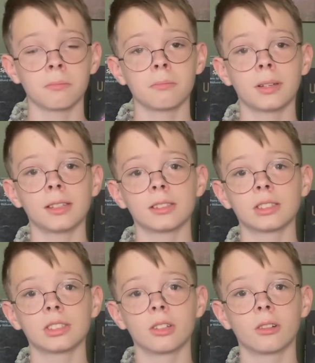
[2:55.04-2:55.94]
Because
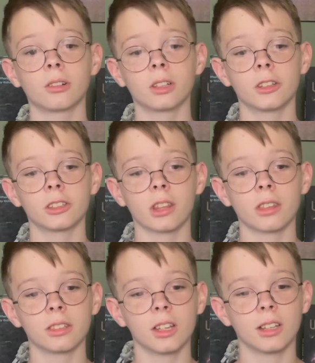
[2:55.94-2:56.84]
it's so close to the
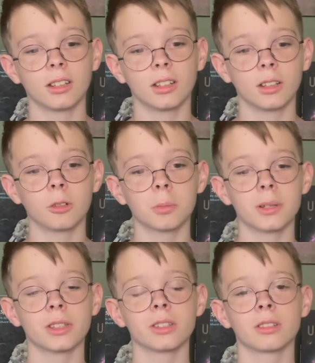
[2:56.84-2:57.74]
sun, it
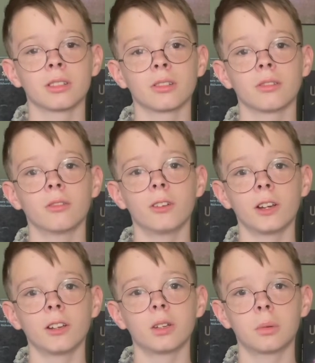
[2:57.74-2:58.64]
orbits
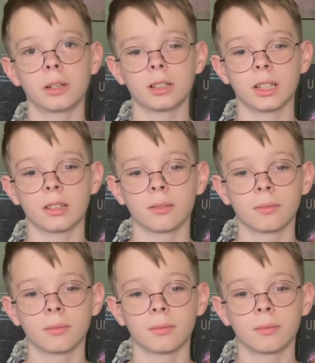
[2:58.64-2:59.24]
very quickly.